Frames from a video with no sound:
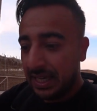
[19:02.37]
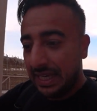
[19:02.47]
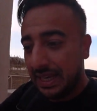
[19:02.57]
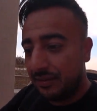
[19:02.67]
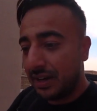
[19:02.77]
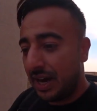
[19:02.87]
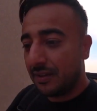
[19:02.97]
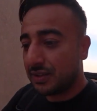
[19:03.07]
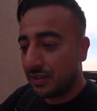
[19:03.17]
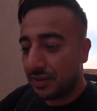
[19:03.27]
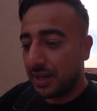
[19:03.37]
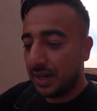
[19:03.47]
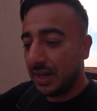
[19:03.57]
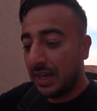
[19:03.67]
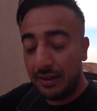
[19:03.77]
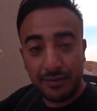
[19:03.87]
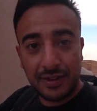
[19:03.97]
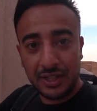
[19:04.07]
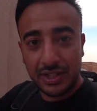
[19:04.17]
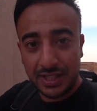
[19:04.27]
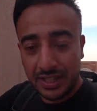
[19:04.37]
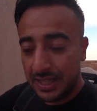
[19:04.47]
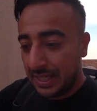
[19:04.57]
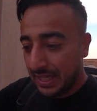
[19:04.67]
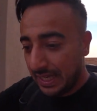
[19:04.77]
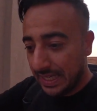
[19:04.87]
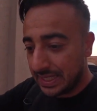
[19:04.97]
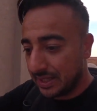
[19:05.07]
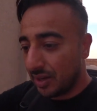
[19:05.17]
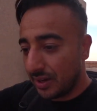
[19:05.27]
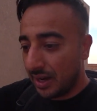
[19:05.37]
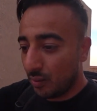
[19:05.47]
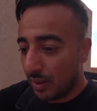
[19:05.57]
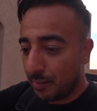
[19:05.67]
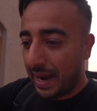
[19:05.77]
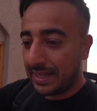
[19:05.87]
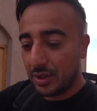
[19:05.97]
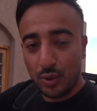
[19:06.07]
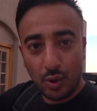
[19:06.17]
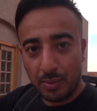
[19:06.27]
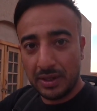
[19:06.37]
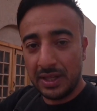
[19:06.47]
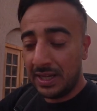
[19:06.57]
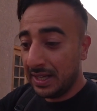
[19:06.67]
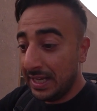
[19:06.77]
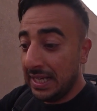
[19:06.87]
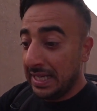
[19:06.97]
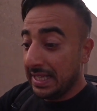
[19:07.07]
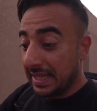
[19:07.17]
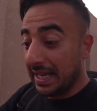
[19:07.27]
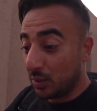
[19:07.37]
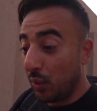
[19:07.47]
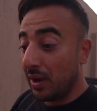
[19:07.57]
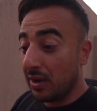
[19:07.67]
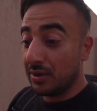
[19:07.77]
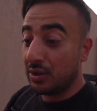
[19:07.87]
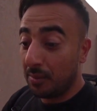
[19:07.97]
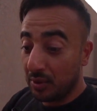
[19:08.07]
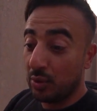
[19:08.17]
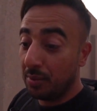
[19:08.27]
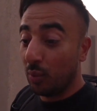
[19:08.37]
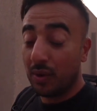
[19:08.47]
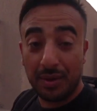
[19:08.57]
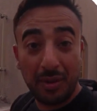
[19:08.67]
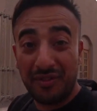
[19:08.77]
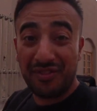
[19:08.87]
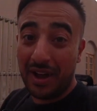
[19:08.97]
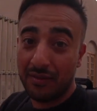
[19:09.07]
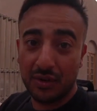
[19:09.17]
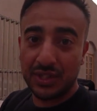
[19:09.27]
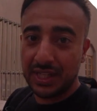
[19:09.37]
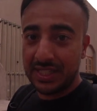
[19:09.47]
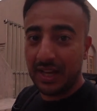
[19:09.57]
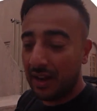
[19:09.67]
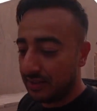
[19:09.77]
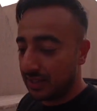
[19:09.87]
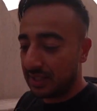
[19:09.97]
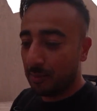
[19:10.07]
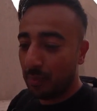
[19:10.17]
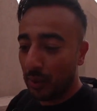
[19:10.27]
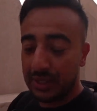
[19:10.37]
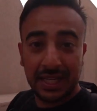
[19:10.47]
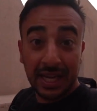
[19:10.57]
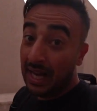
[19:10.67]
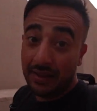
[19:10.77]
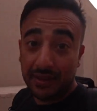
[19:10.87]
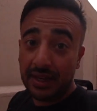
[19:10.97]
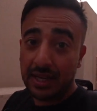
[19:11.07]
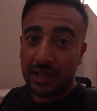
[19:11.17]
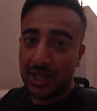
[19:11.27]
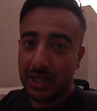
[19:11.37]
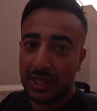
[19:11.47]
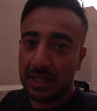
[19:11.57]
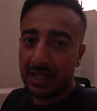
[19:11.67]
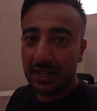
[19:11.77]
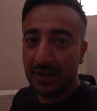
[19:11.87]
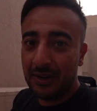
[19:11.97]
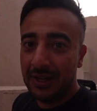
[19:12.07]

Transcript: even after the inflation is done and we're back to normal. That 100 toman could be worth about $5 or $6 at some point, and they're not going to change it, you know.